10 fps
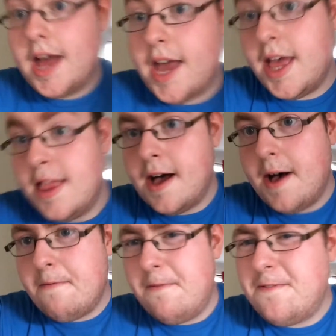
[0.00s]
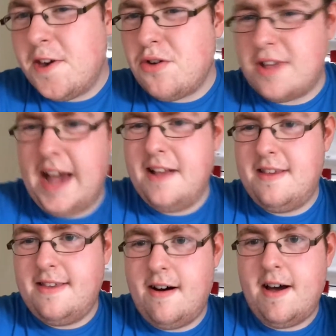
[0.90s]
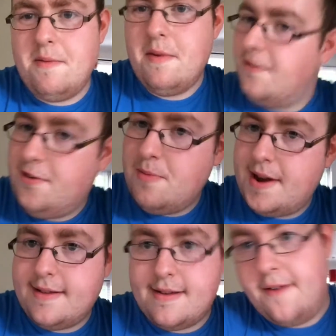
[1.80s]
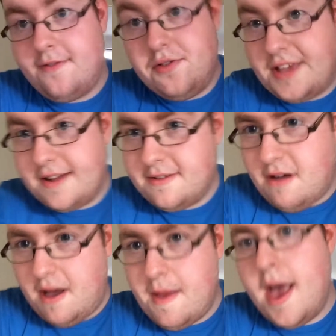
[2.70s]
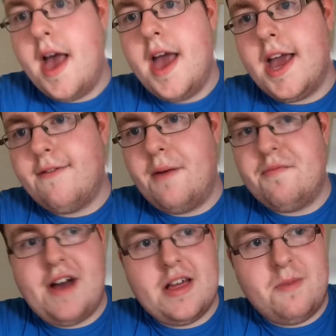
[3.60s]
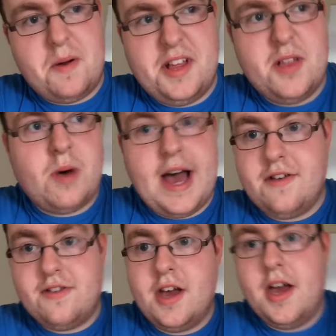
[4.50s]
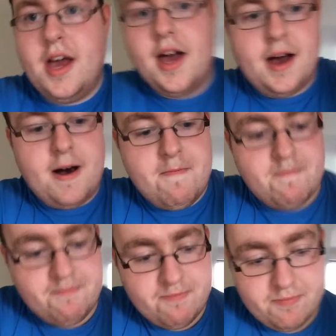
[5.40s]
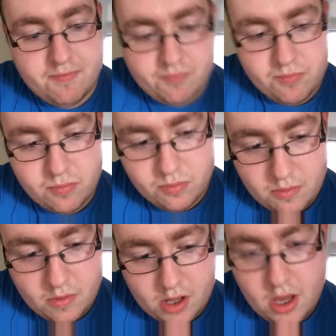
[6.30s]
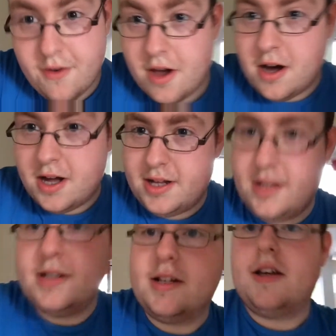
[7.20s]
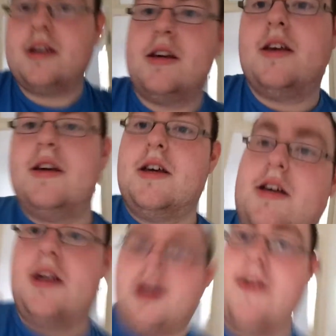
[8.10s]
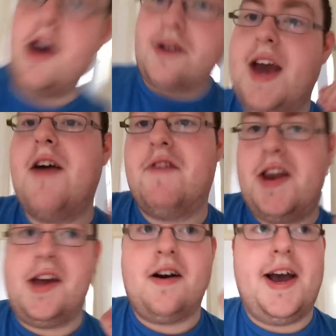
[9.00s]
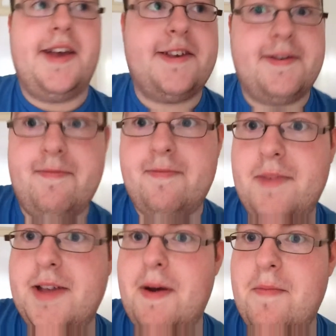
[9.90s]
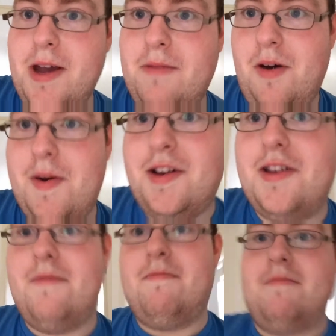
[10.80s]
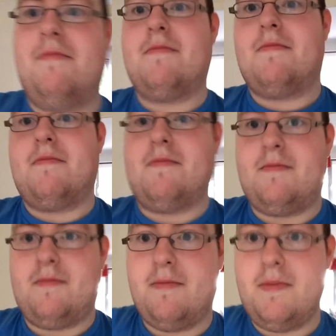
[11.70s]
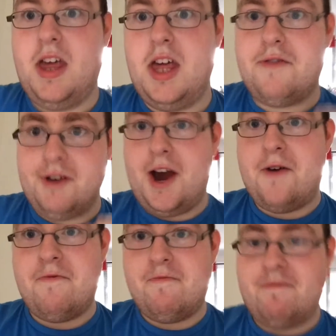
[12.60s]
in a few seconds time, if I'm ratcheting my new wares. Here we are. Here we go, get ready guys. This is my big moment. Here we go.